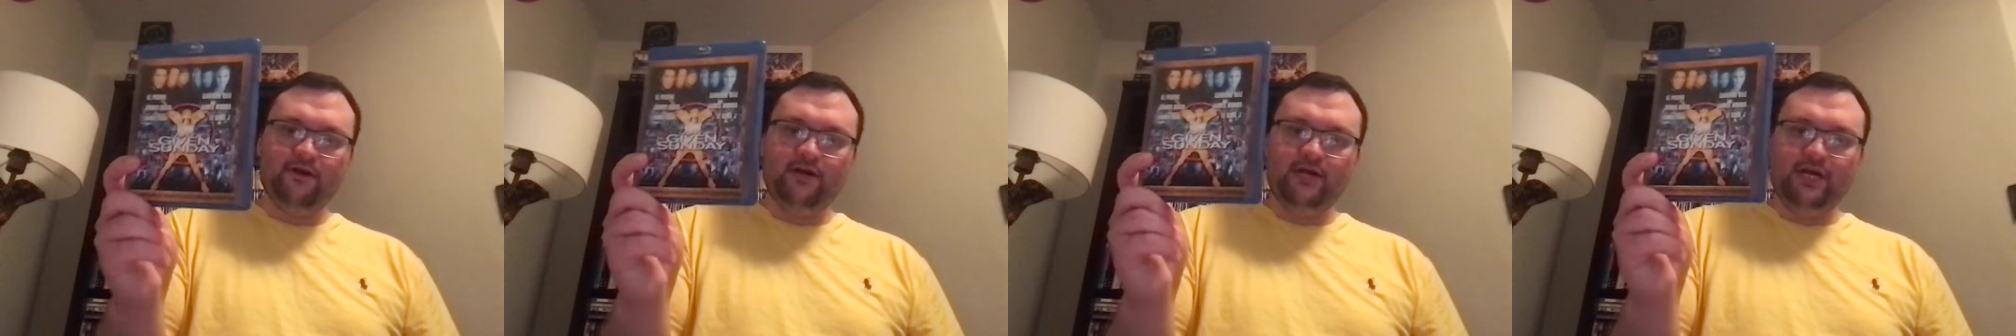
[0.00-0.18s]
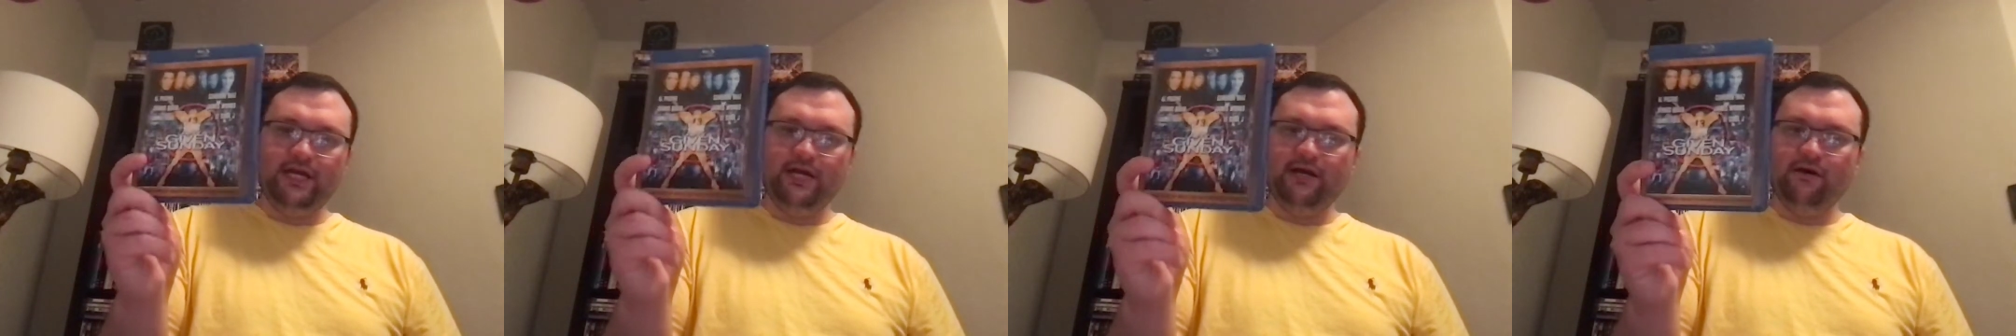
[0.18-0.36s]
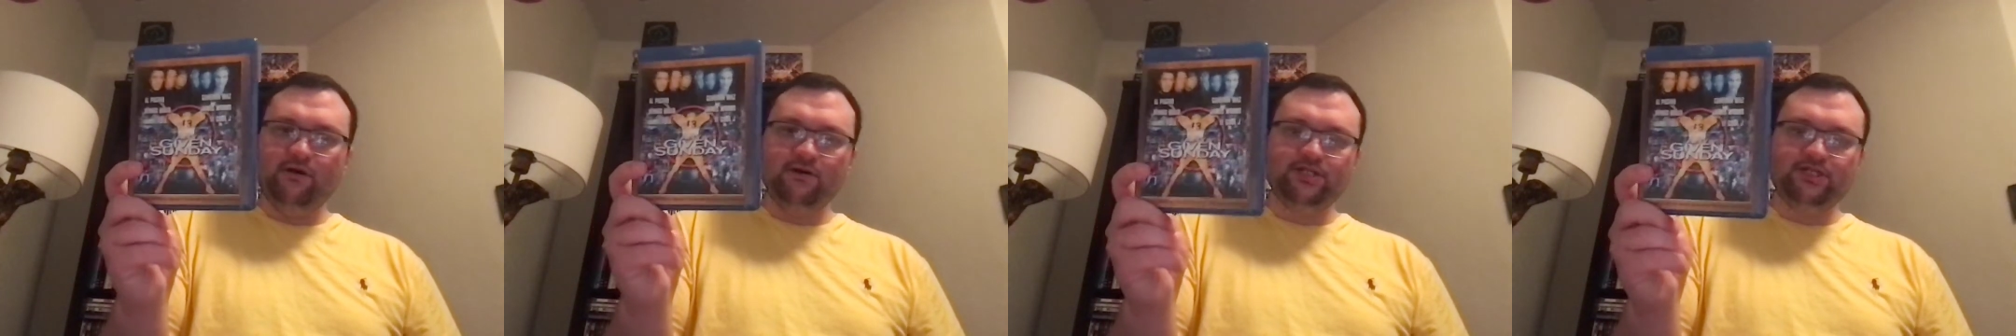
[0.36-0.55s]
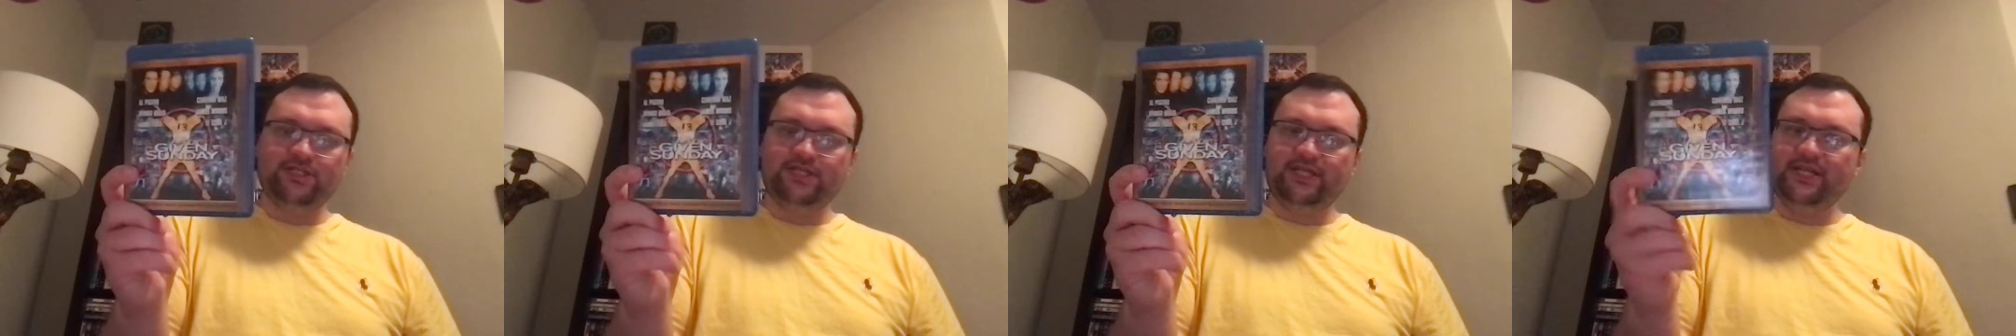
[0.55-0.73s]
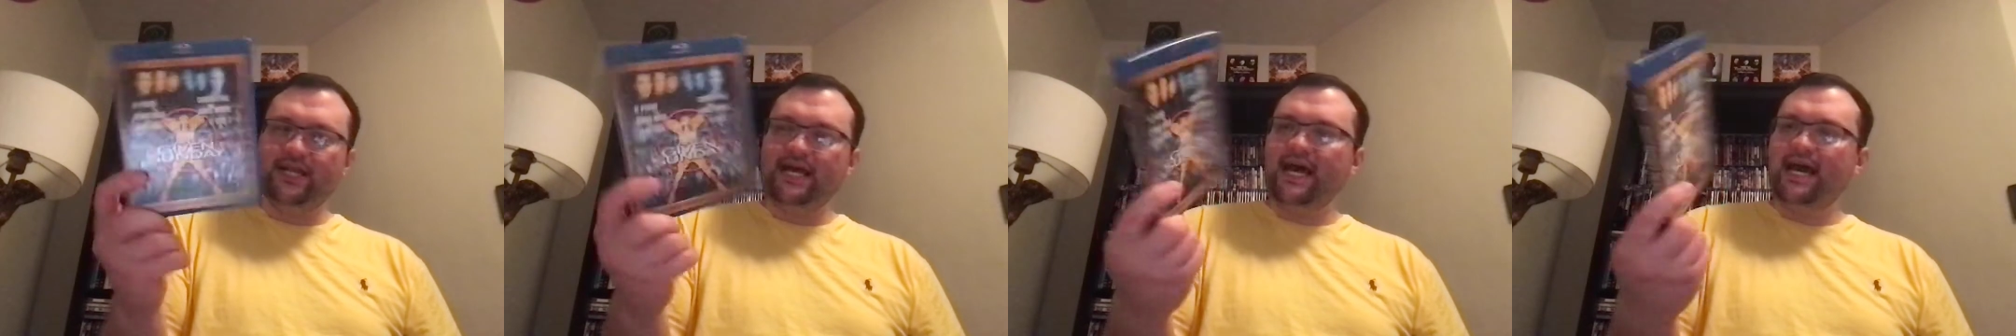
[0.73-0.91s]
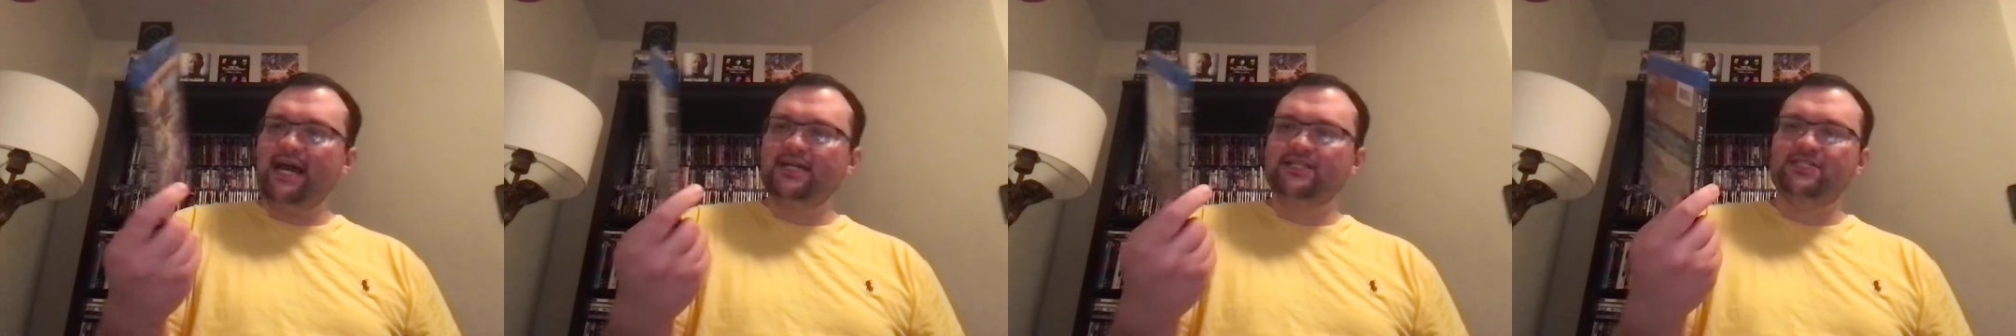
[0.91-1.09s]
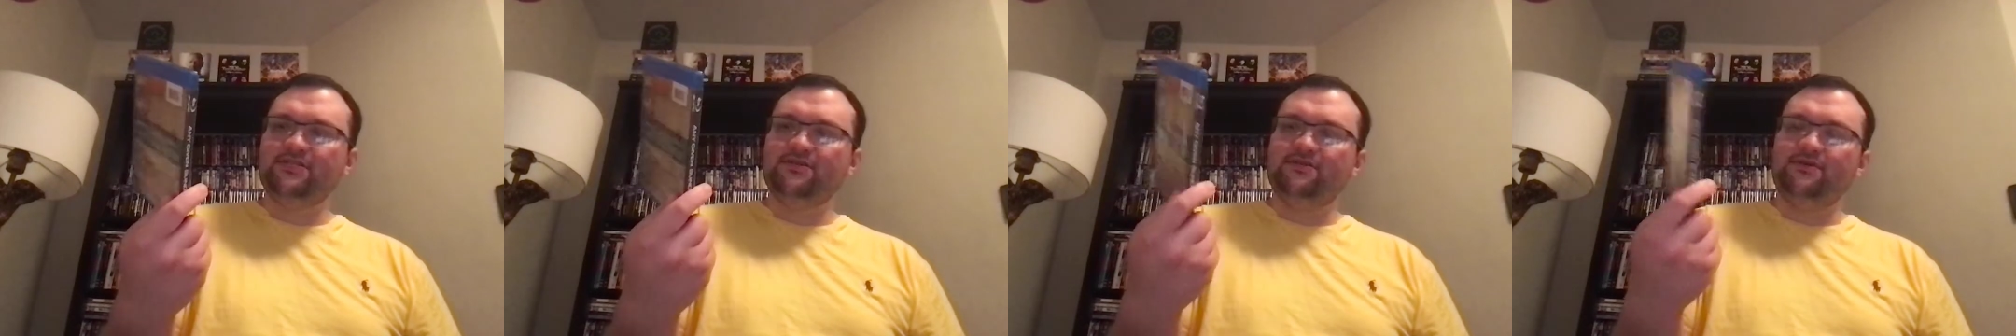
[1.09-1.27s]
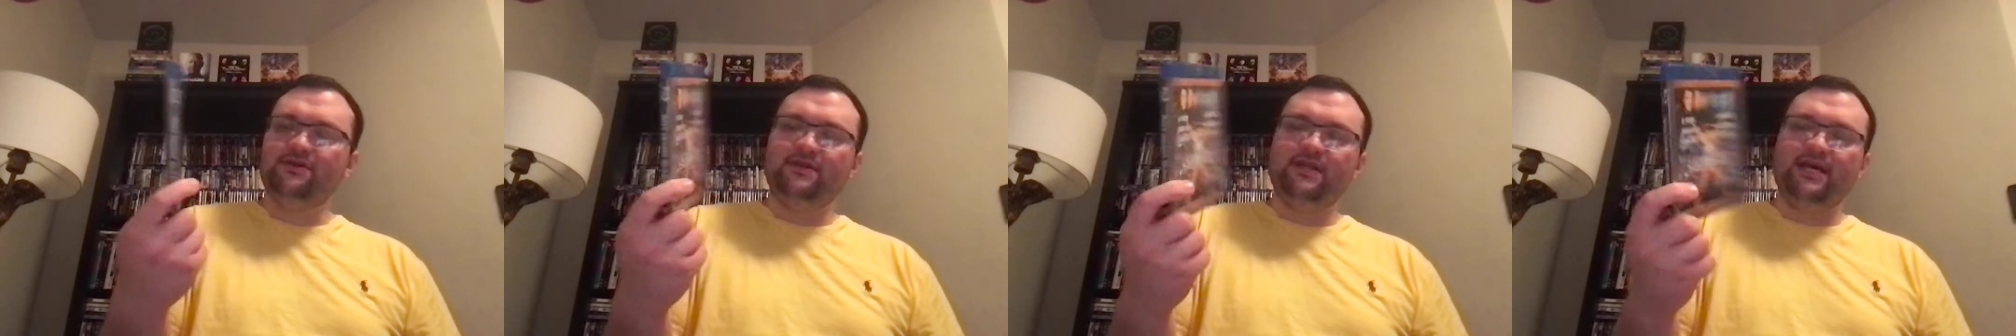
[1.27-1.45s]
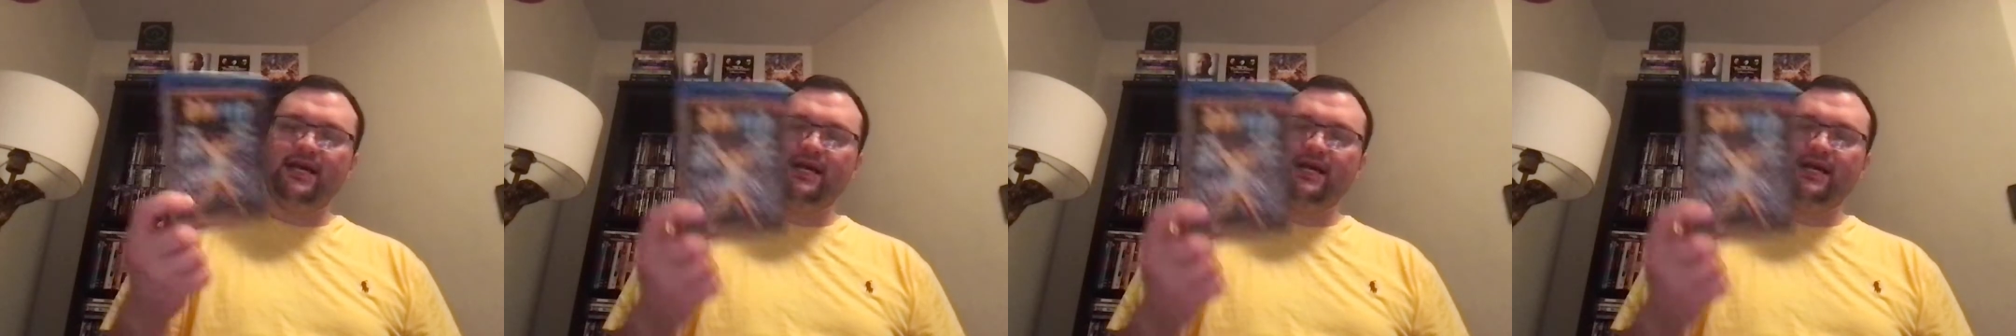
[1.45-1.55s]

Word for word: You know, just an excellent,